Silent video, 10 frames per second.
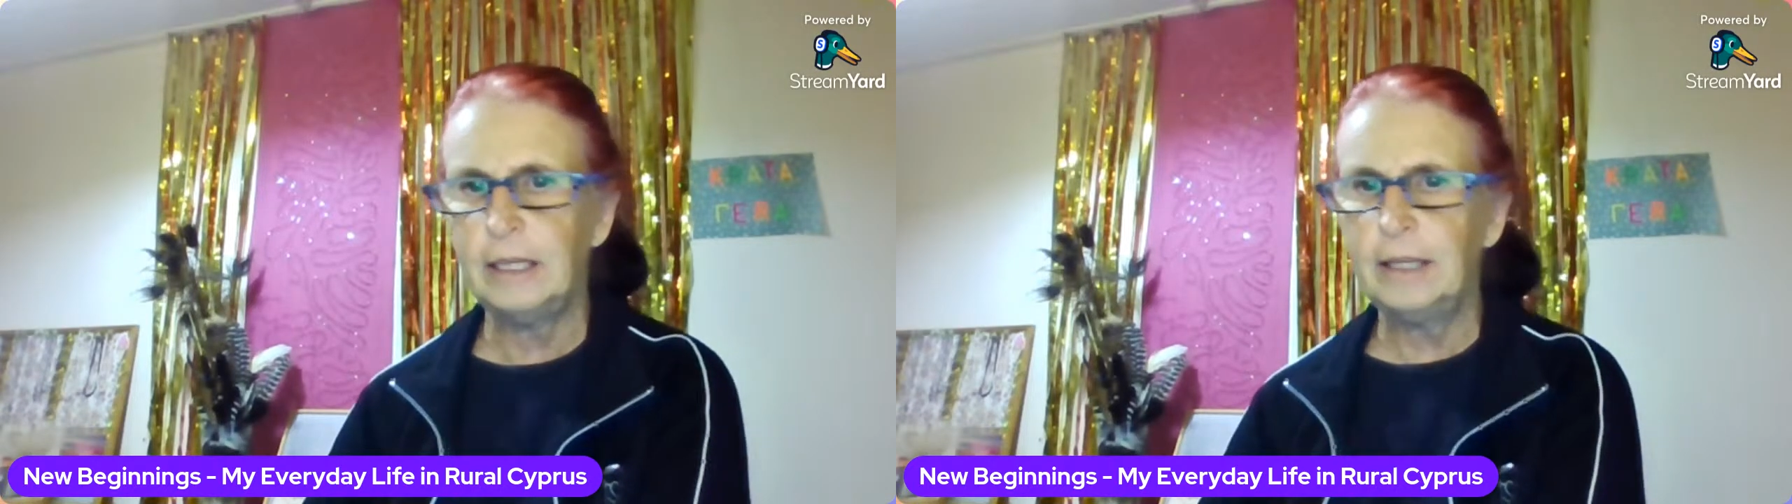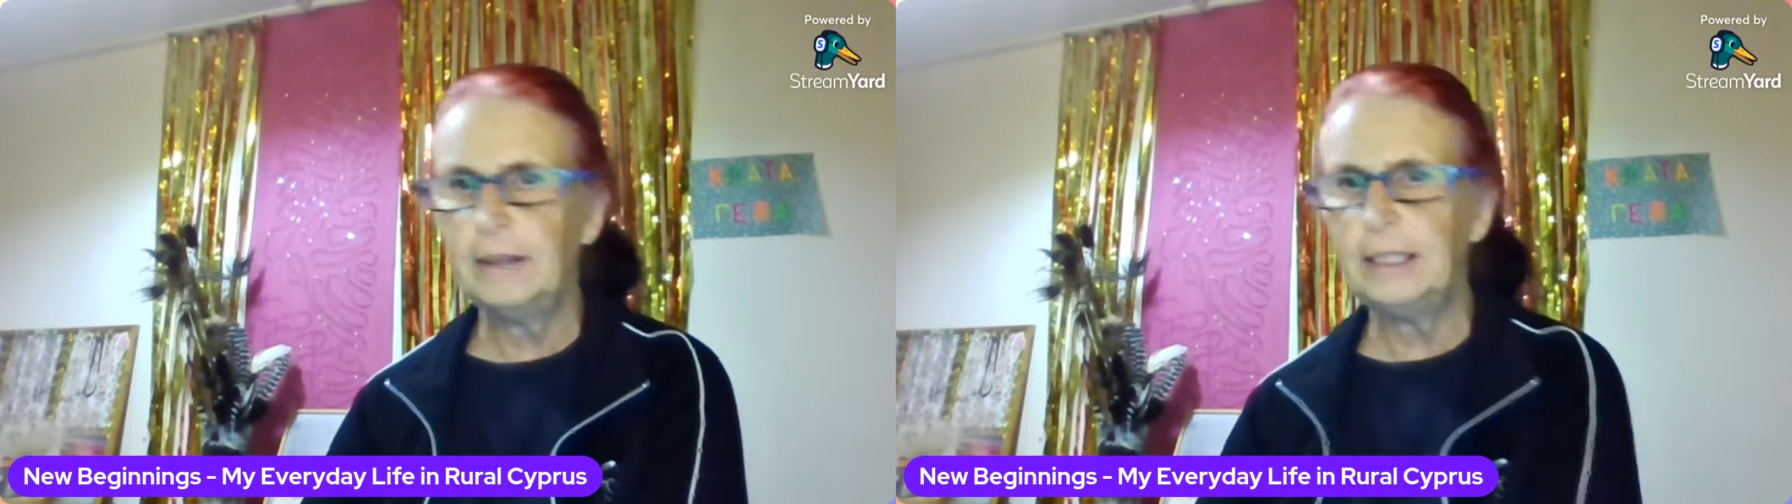
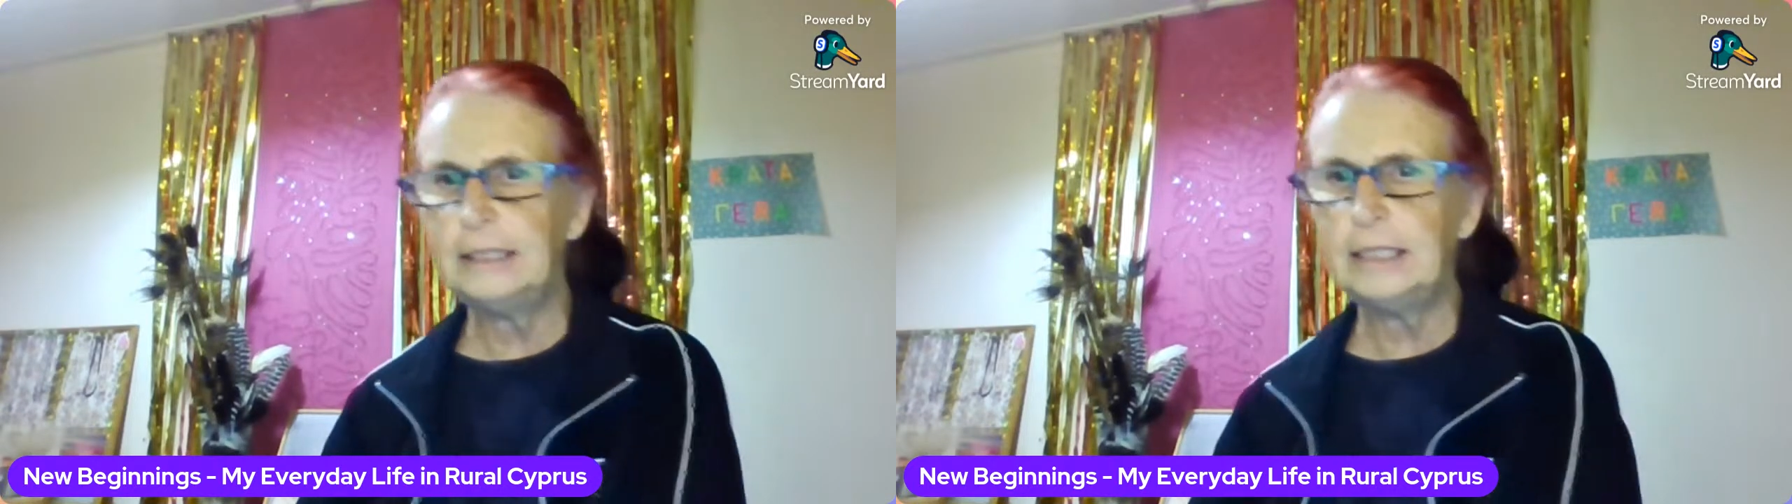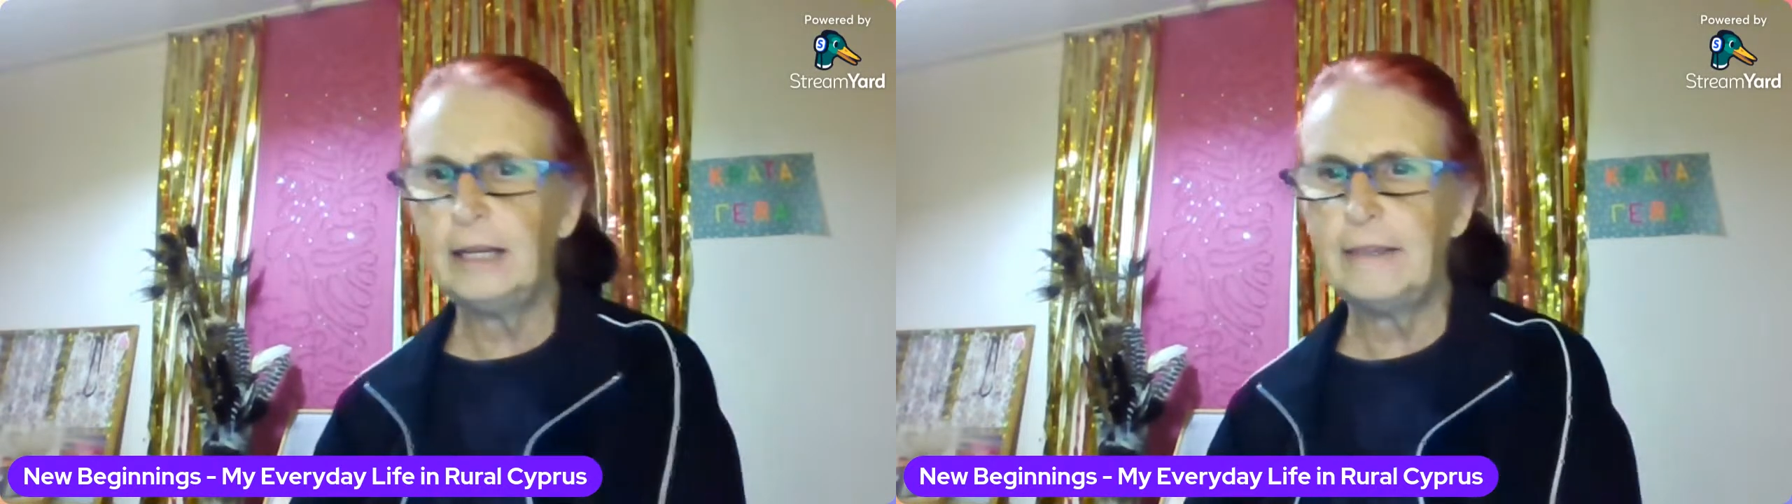things
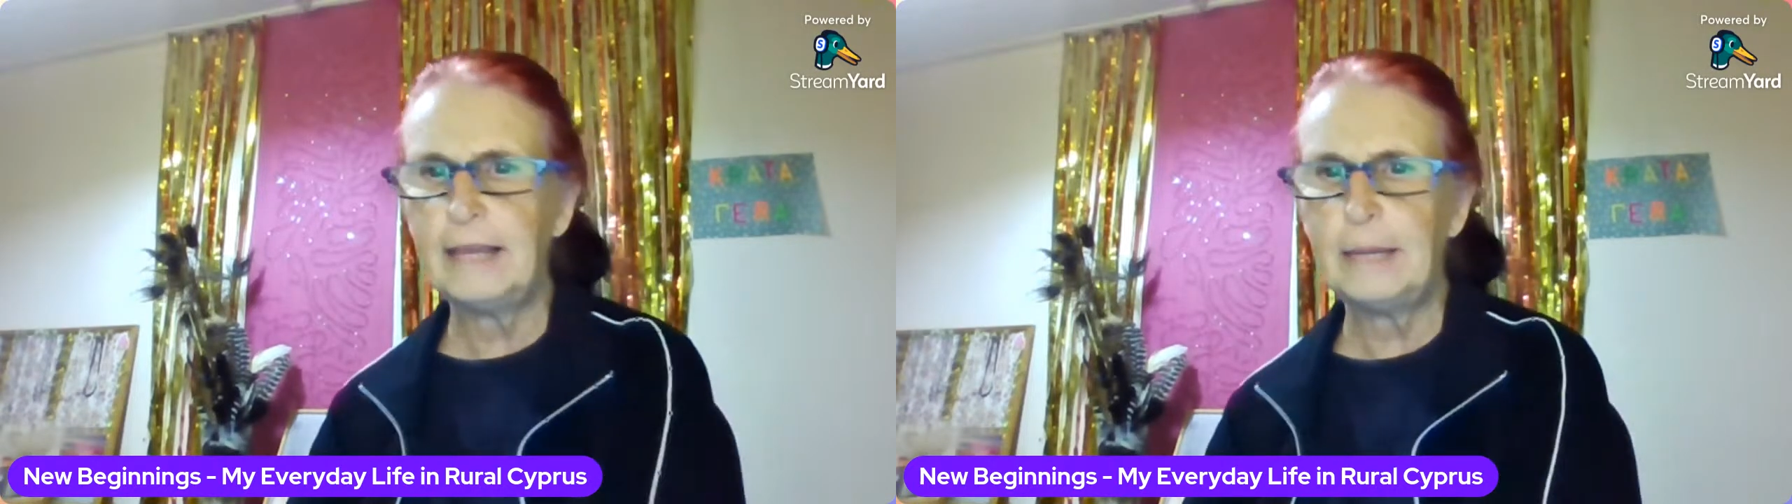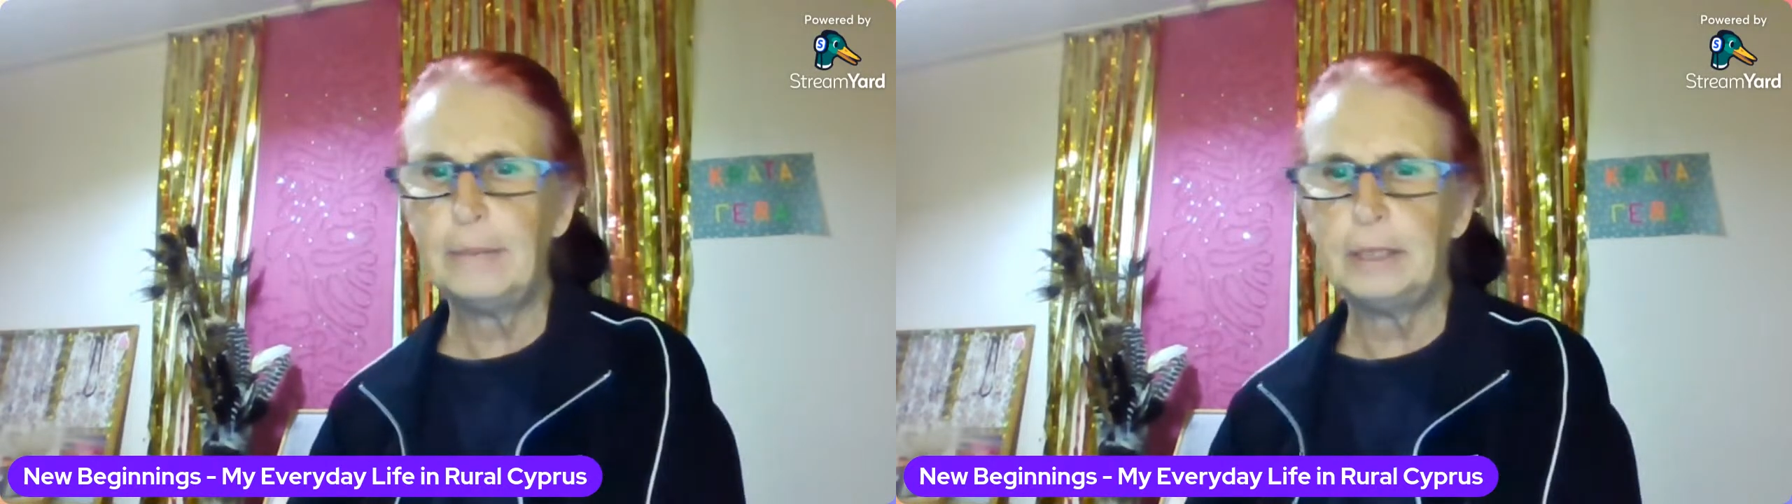like that
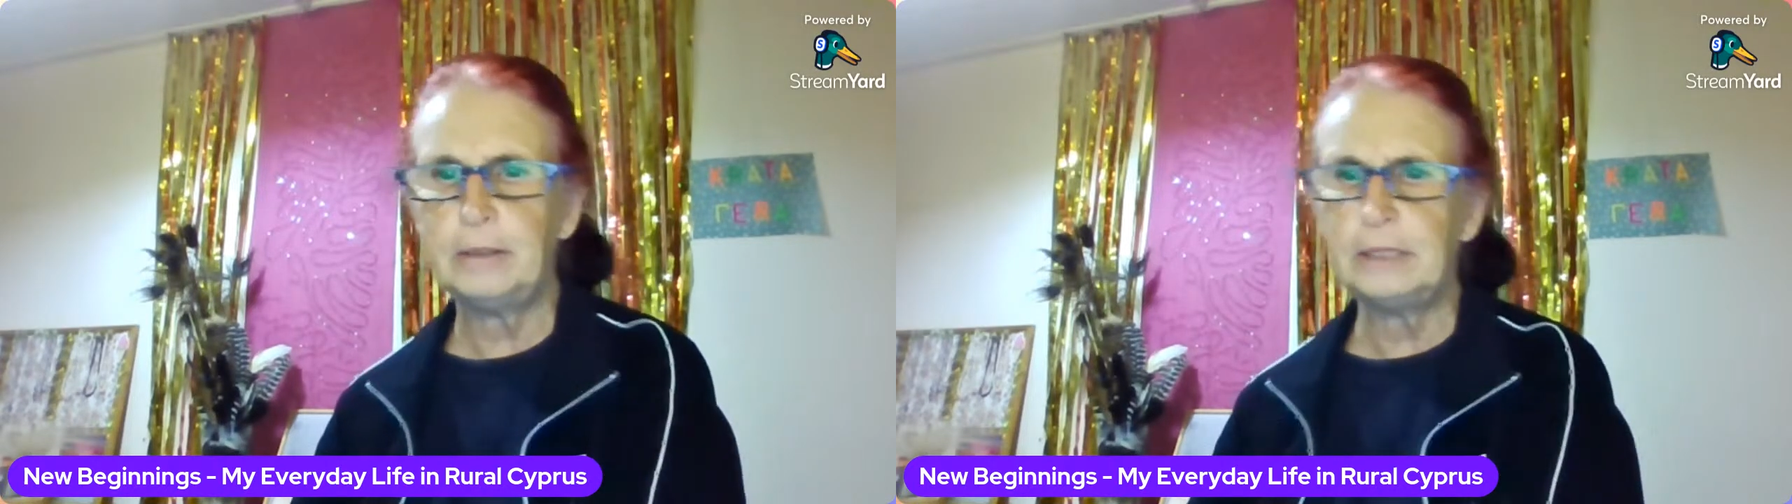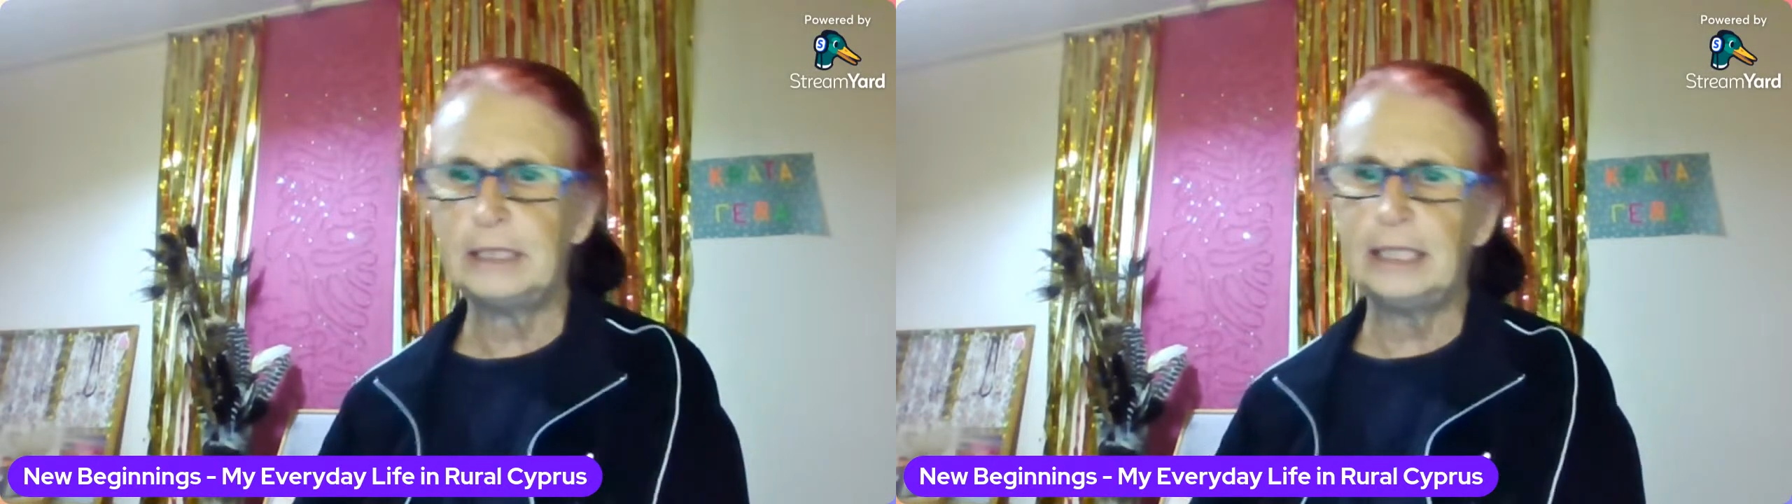
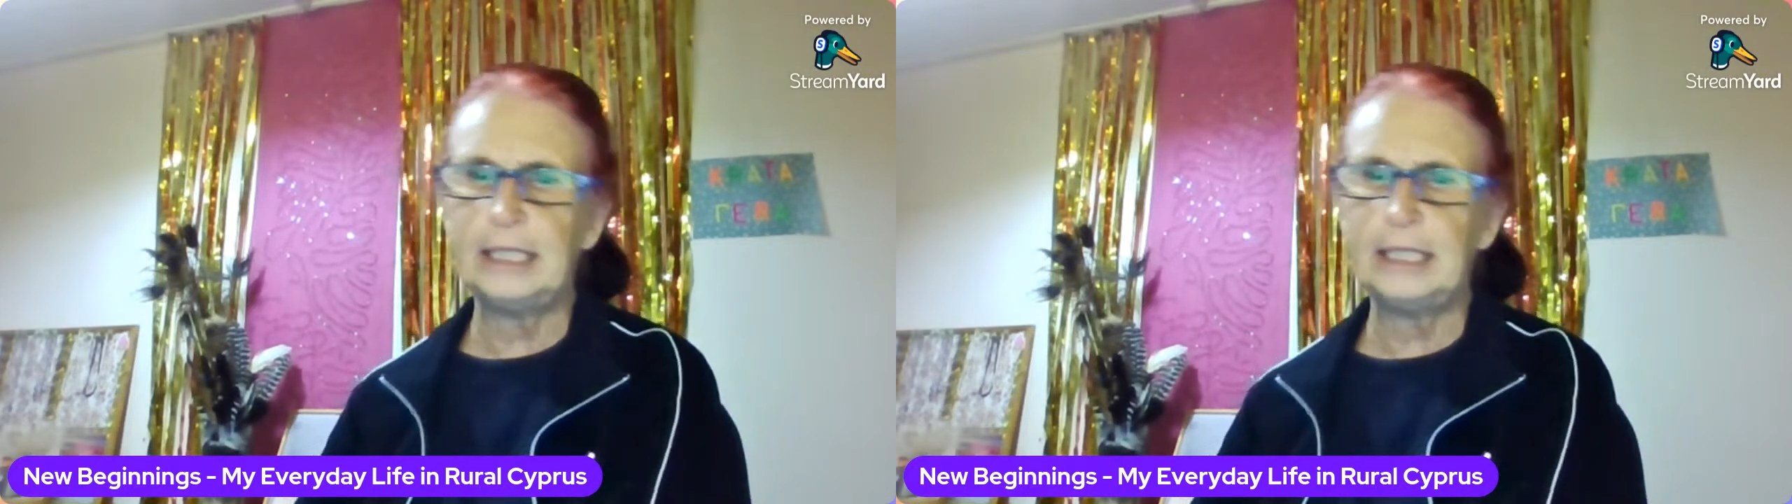mostly,